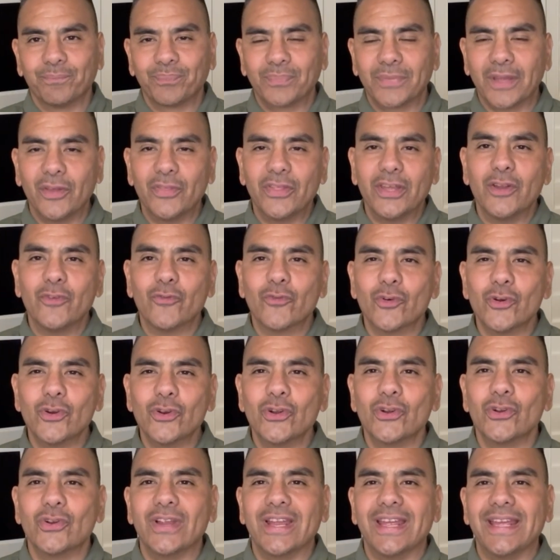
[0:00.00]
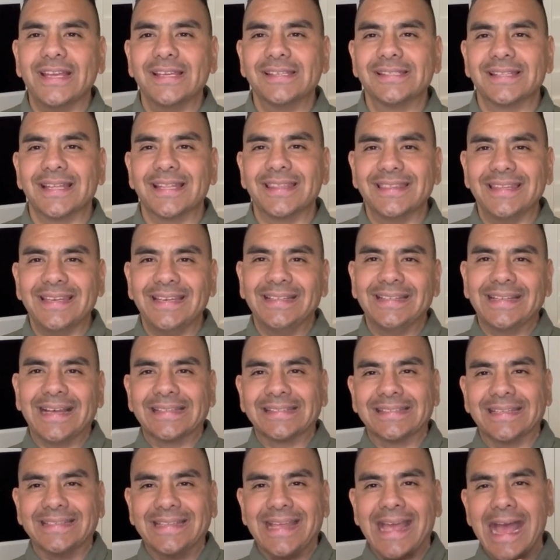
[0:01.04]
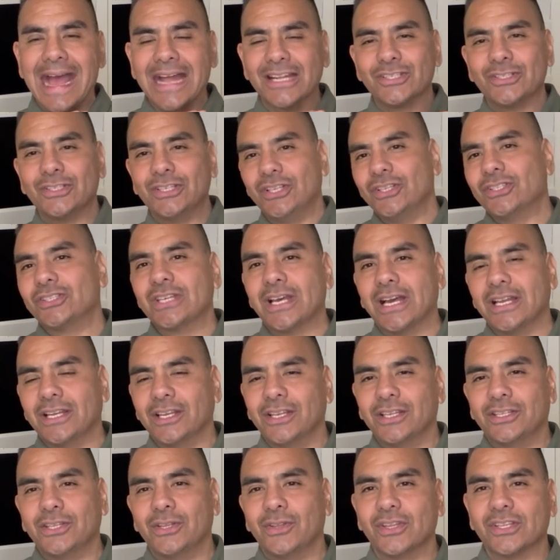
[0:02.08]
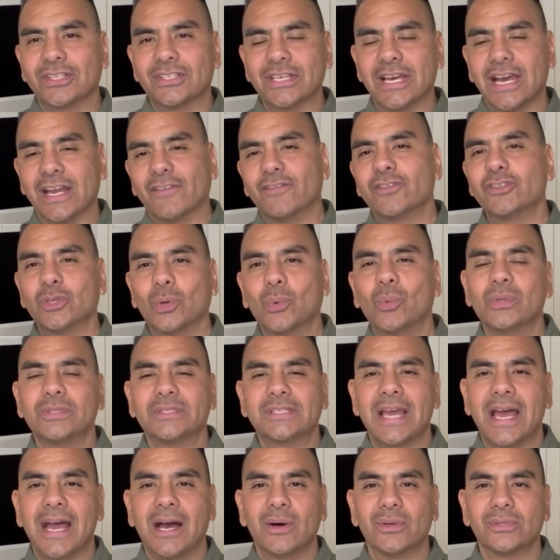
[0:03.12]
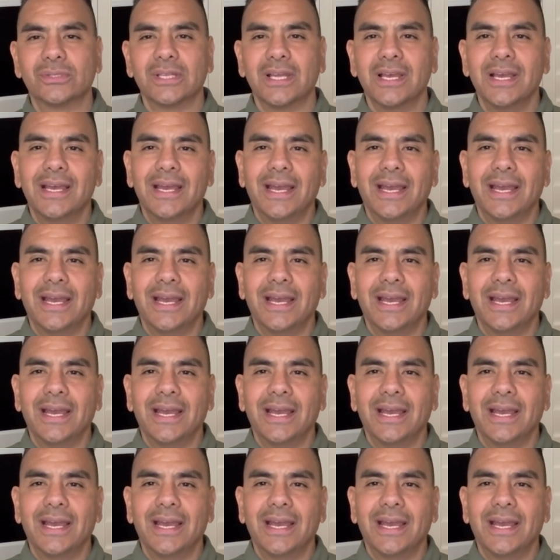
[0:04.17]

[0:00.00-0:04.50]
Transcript: Now, the inverter is the thing that's attached to the side of someone's house,